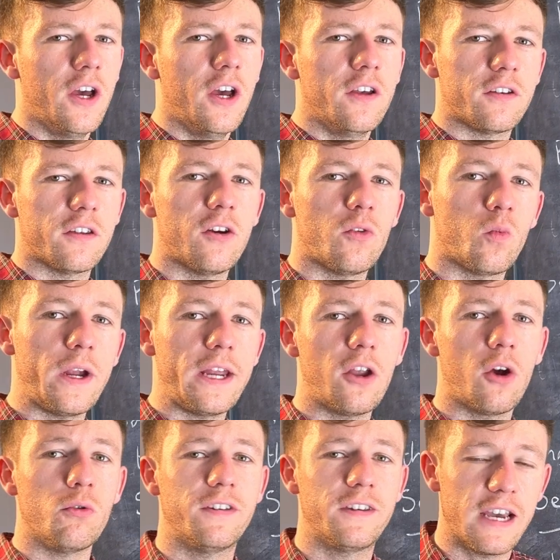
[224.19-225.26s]
so that we
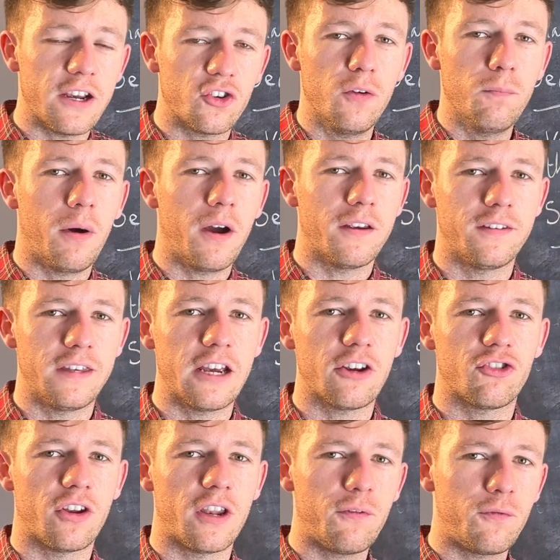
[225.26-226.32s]
know section by
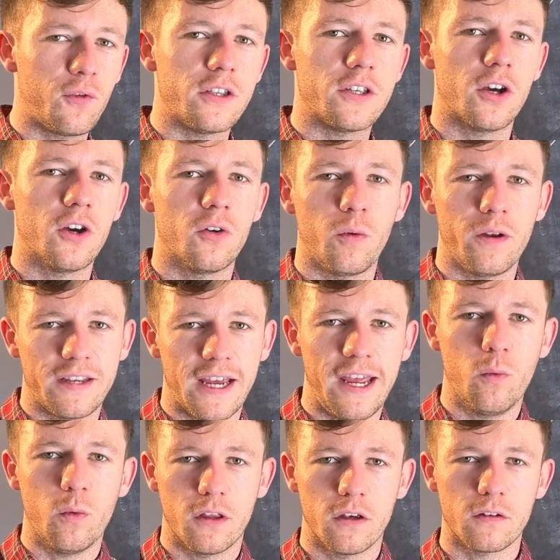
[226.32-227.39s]
section, every turn we take
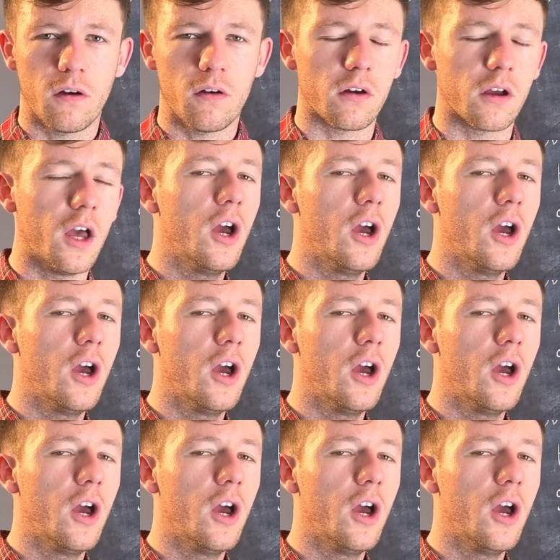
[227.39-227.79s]
with the song,